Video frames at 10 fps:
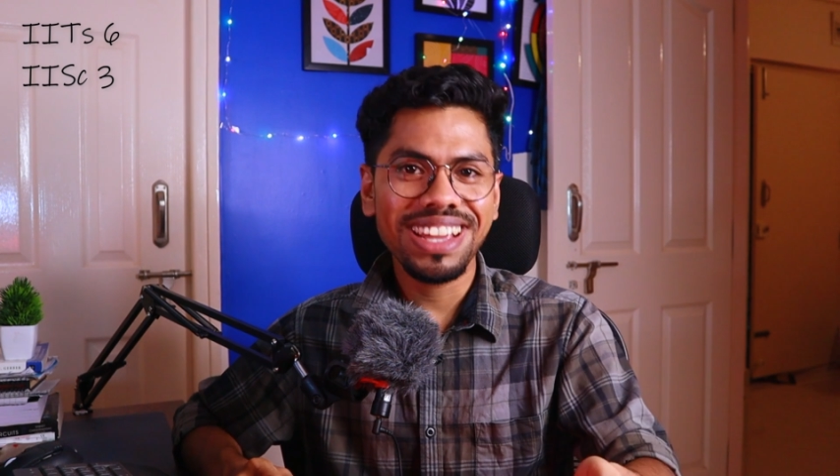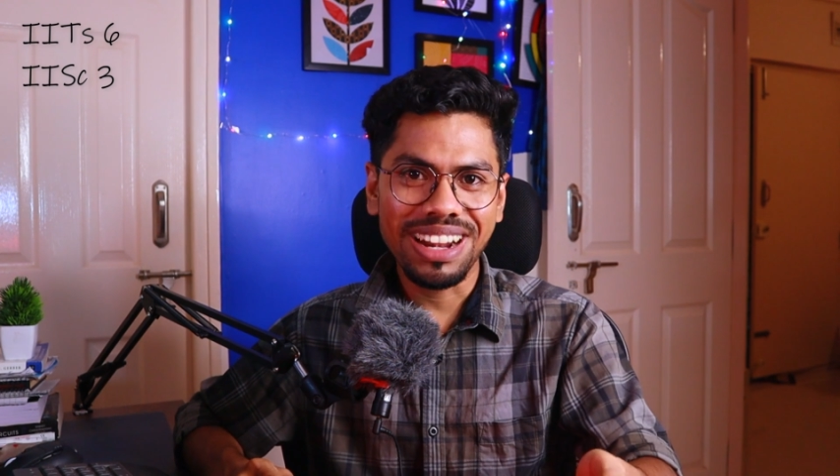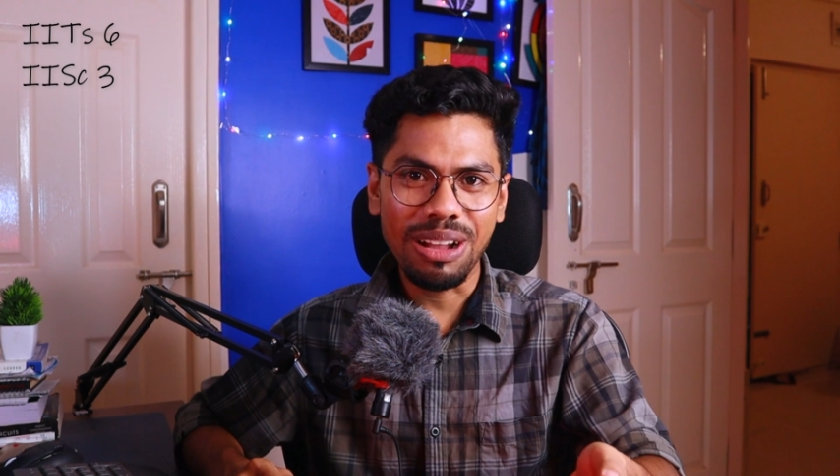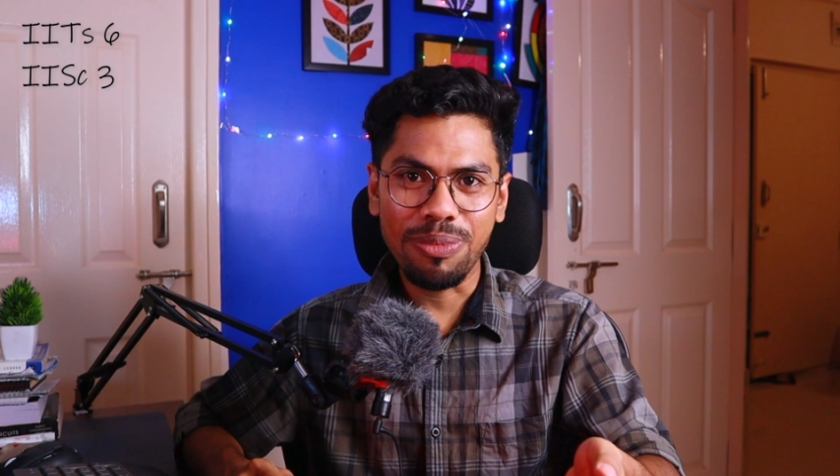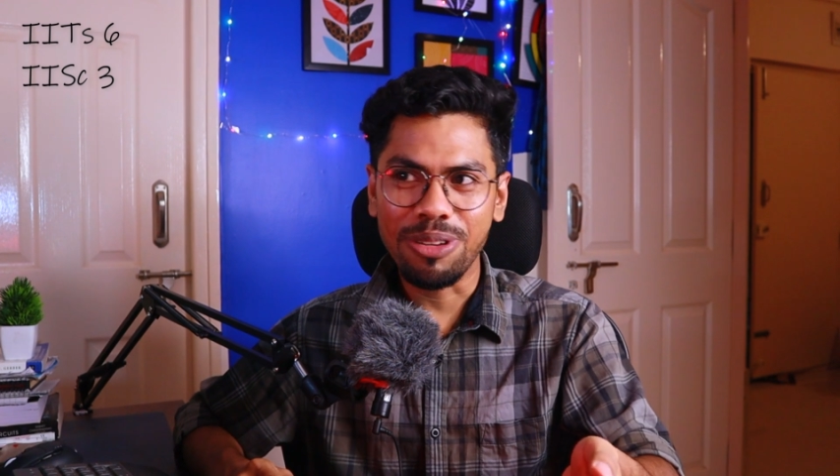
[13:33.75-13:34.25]

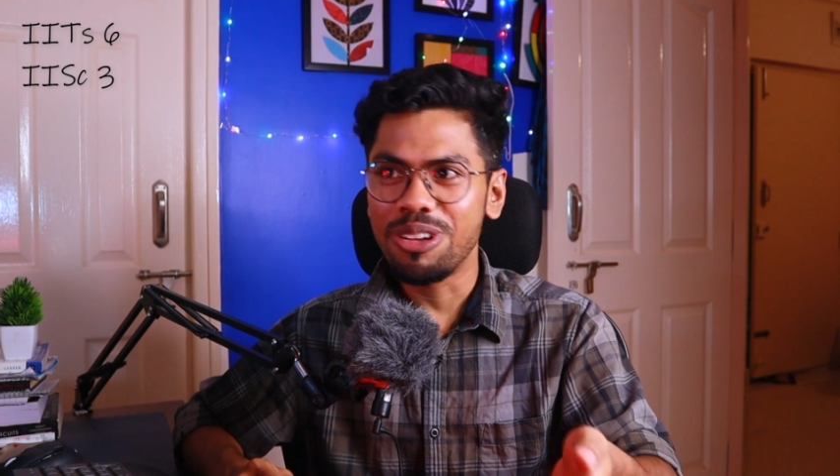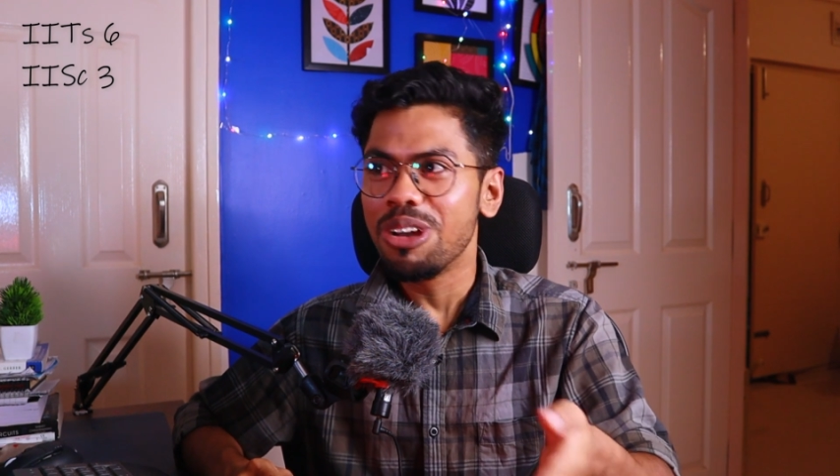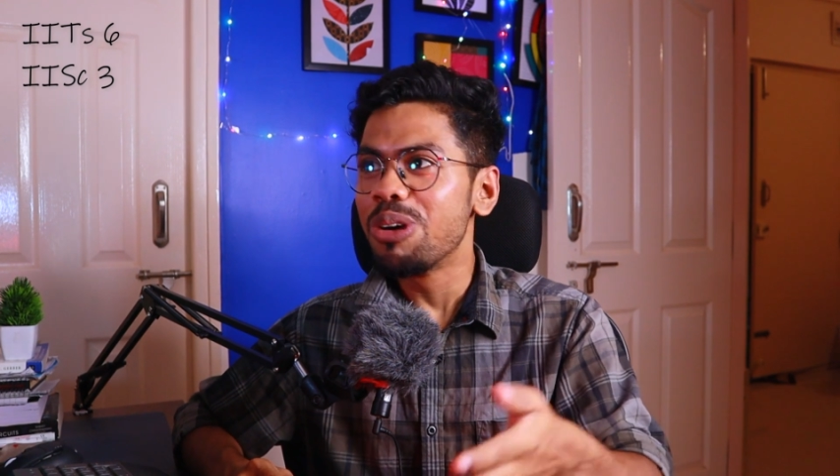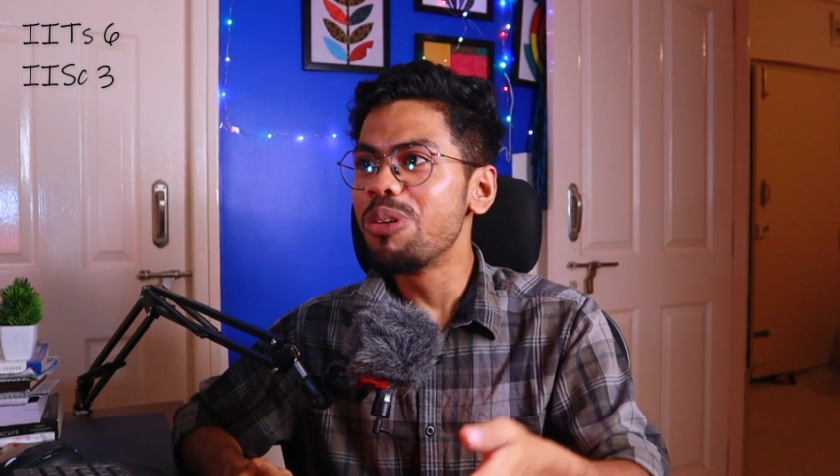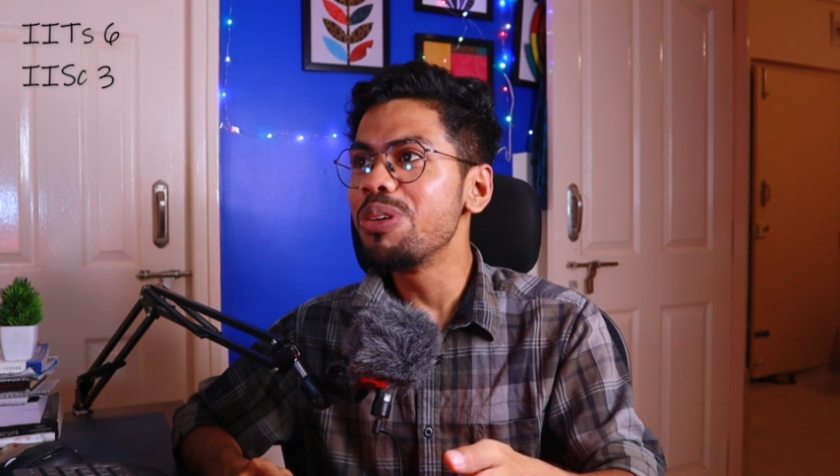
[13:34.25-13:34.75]
Kharagpur.
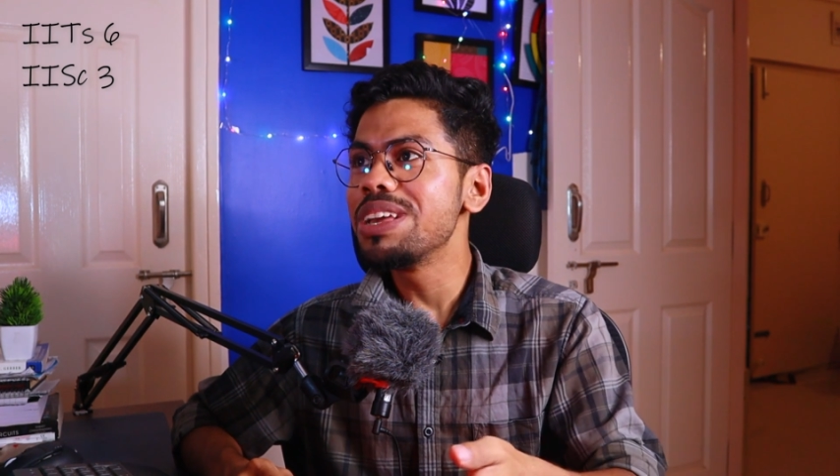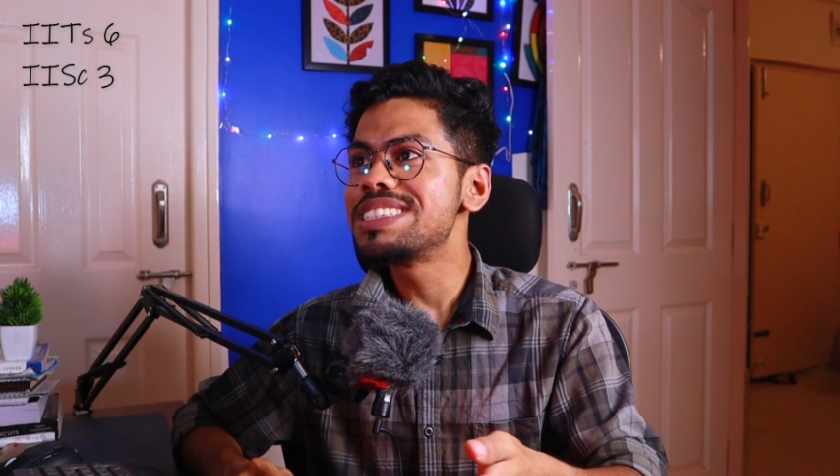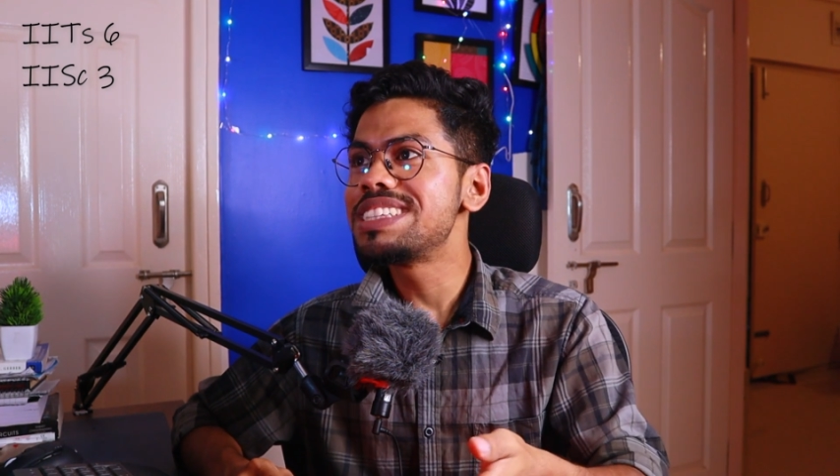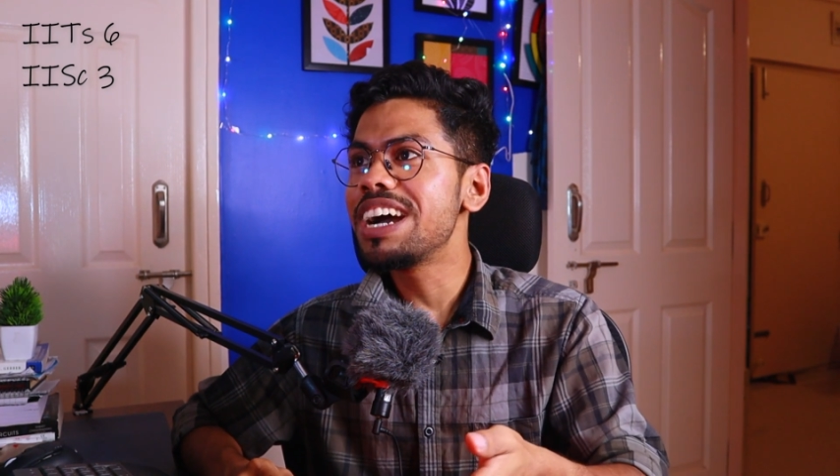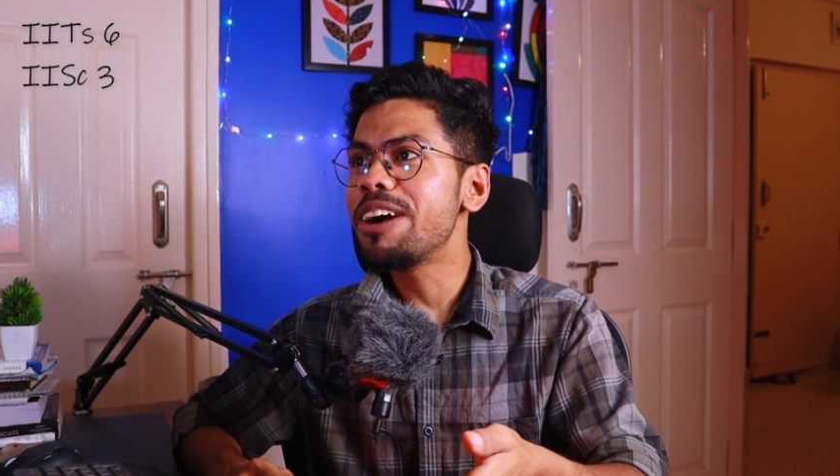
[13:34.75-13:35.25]
Who
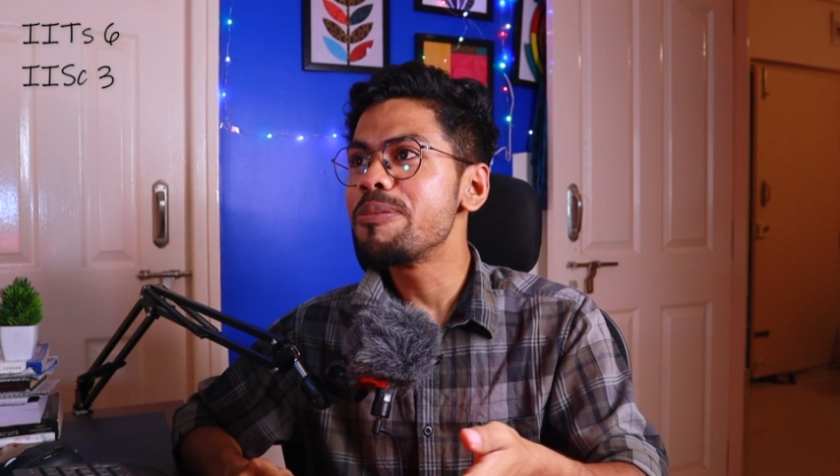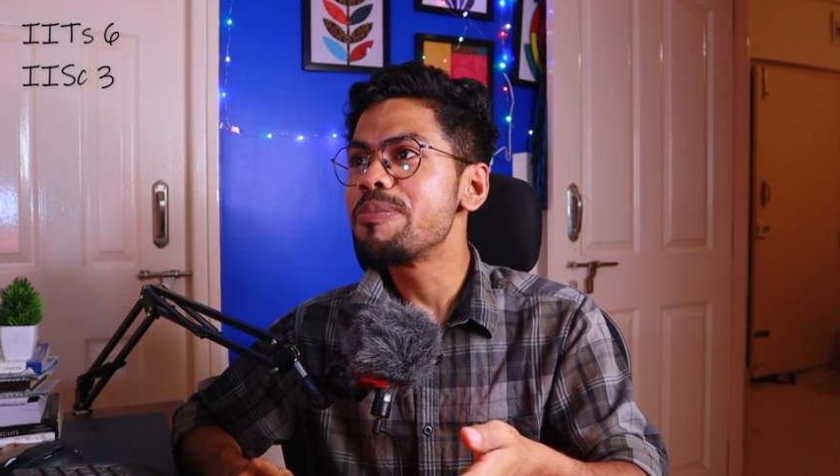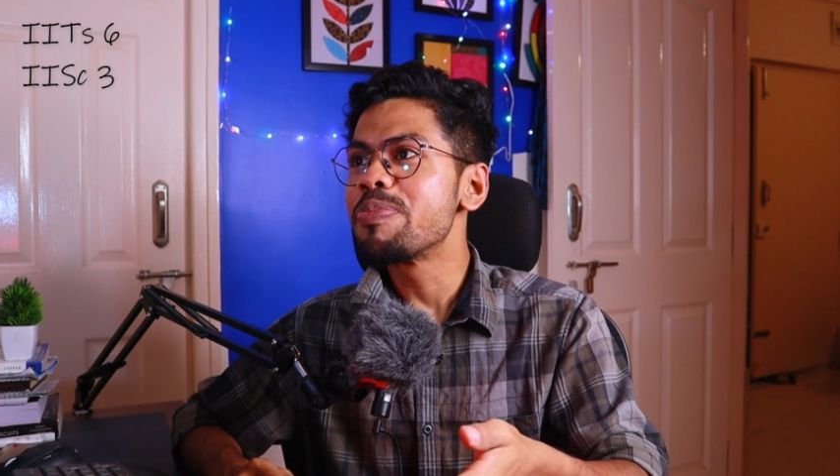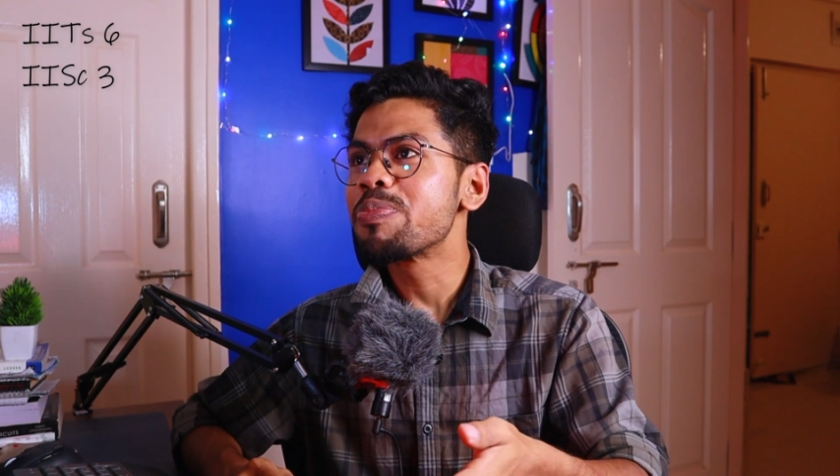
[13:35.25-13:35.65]
is the